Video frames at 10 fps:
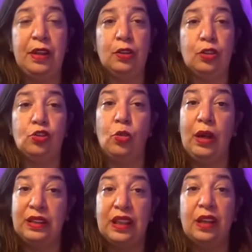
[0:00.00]
under control
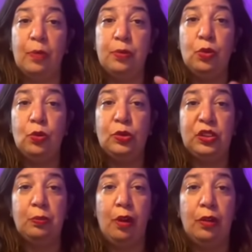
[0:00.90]
and setting up new rules
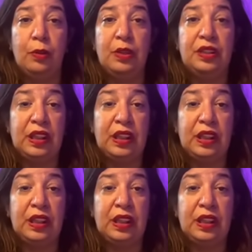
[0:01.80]
and boundaries.